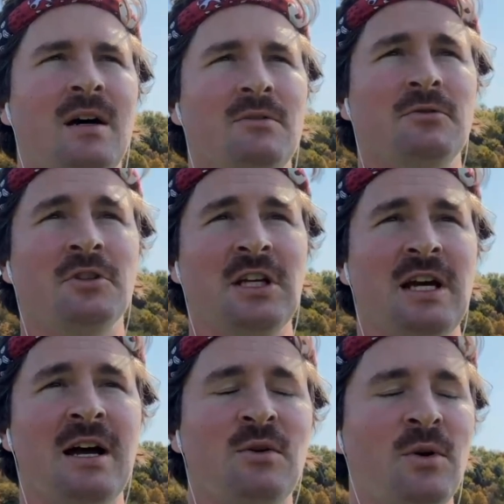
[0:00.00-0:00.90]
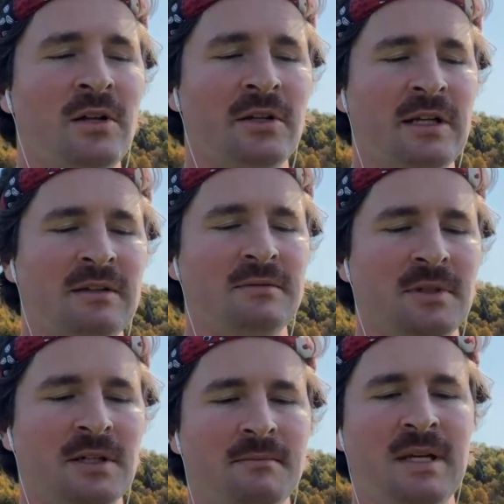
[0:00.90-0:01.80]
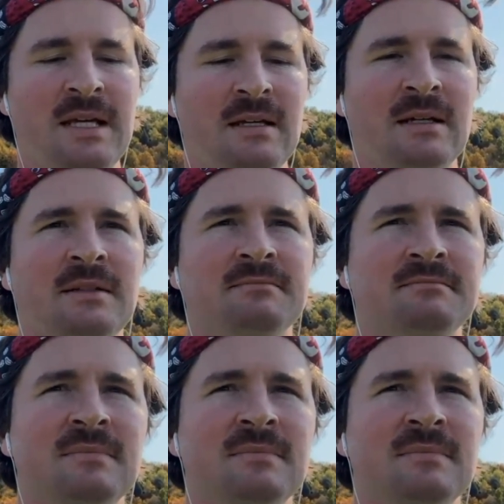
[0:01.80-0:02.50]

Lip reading: really high quality meat and